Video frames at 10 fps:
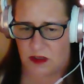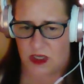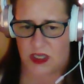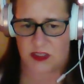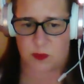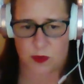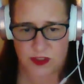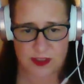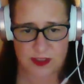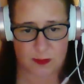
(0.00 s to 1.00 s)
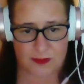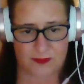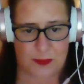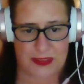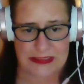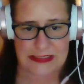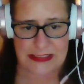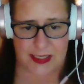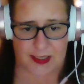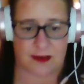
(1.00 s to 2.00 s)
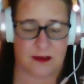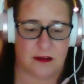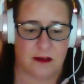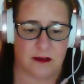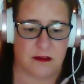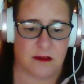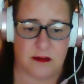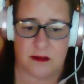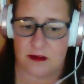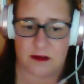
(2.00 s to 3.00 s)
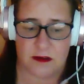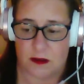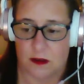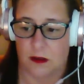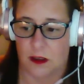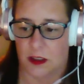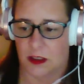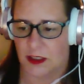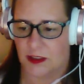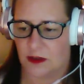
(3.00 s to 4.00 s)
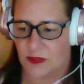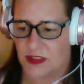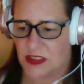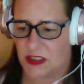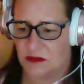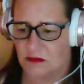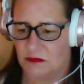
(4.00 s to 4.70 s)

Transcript: It's worse than them even being sick. Oh, I don't miss it.